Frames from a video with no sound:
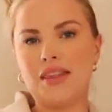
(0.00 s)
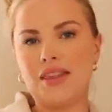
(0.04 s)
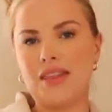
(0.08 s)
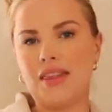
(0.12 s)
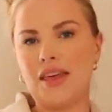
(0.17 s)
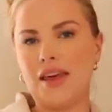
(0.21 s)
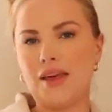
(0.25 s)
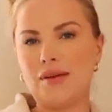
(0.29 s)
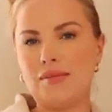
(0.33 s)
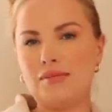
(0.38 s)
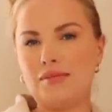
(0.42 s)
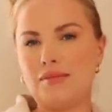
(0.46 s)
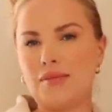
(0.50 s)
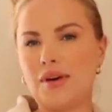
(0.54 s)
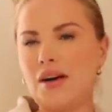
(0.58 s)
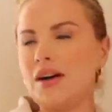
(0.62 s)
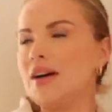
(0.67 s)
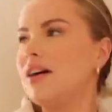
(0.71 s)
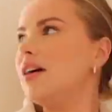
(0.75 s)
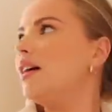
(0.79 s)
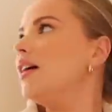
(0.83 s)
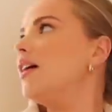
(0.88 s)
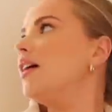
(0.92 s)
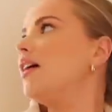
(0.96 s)
them
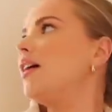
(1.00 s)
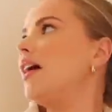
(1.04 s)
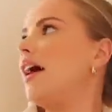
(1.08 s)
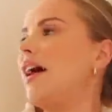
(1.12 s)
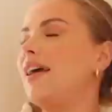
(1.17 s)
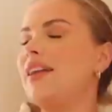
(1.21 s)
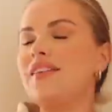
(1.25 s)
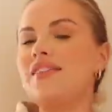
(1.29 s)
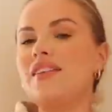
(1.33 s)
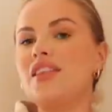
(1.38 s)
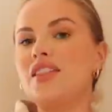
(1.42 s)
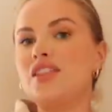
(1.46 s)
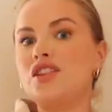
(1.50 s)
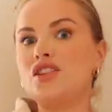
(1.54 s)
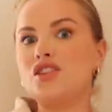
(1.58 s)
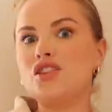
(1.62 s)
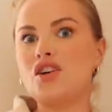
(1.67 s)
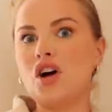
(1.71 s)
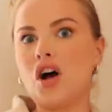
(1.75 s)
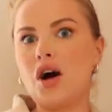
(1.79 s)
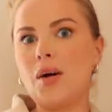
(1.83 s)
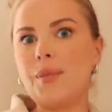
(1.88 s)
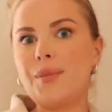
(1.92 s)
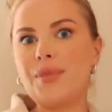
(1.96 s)
kind of at the
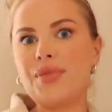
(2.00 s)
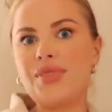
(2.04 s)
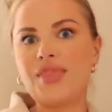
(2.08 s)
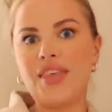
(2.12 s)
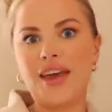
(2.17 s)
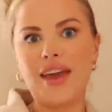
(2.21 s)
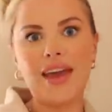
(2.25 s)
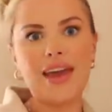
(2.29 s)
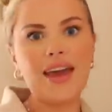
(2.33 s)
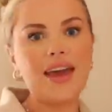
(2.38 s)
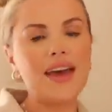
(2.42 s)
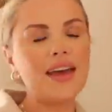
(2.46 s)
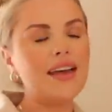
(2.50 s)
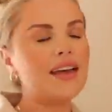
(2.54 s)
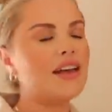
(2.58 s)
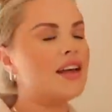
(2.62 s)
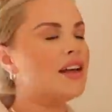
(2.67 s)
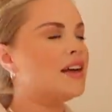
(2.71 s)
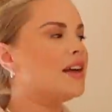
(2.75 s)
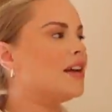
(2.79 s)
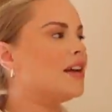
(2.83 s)
top there.